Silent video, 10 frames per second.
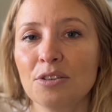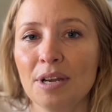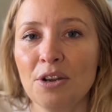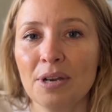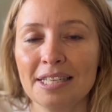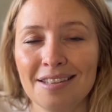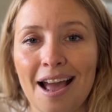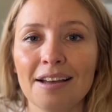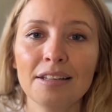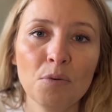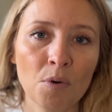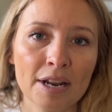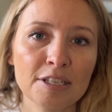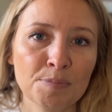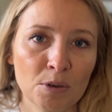So I know exactly
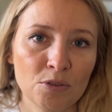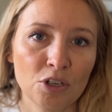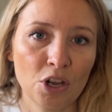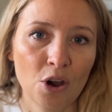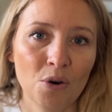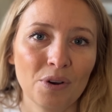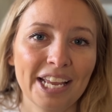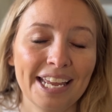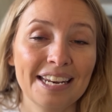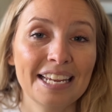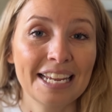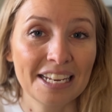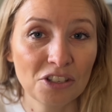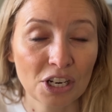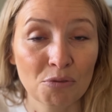what is supposed to go in each.